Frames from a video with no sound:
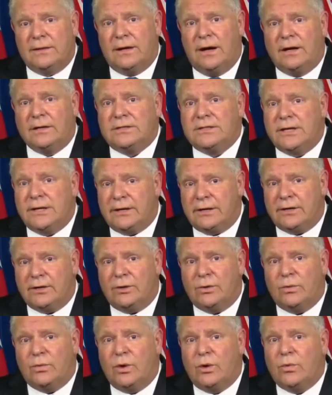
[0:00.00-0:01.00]

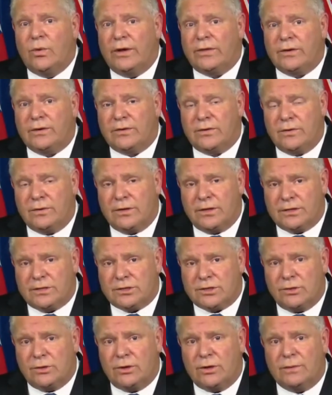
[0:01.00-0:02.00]
Ontario will weather through this
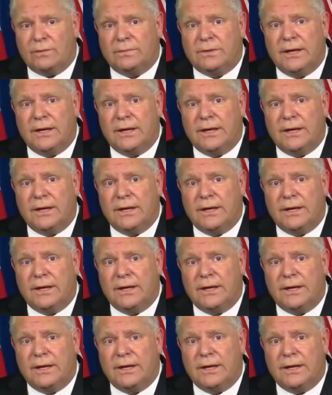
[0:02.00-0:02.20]
storm